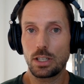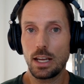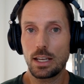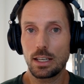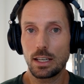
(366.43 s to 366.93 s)

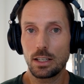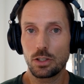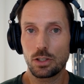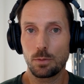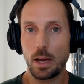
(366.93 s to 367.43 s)
taking in
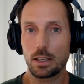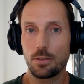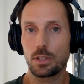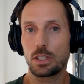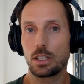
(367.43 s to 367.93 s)
just a
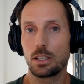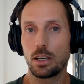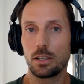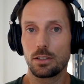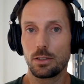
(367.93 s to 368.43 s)
magnificence
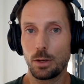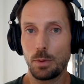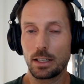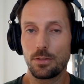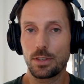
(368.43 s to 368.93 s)

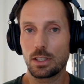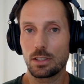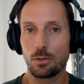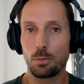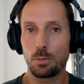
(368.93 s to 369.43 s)

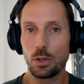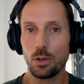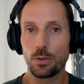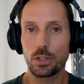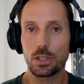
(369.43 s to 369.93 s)
of a
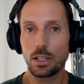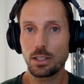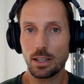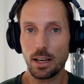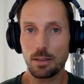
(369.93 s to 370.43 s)
beautiful
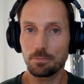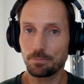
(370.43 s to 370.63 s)
sunset.